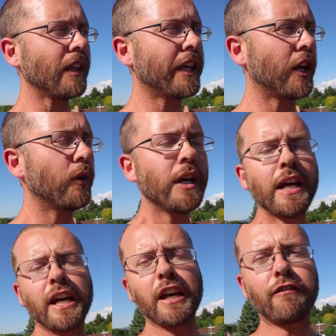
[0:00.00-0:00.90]
you know,
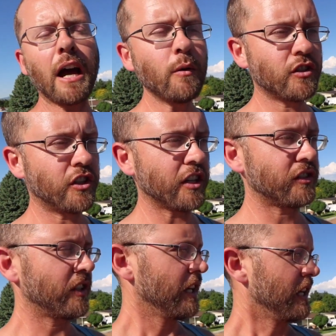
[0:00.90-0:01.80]
if I was
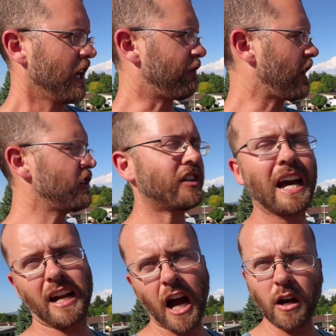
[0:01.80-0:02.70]
just, if I just
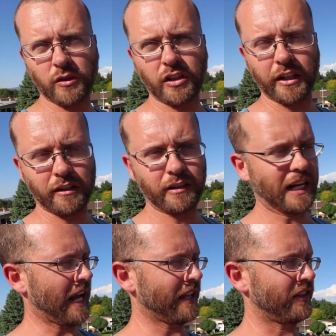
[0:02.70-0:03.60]
had a house here
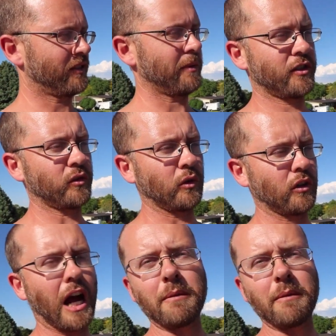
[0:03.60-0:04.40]
and I had this much solar,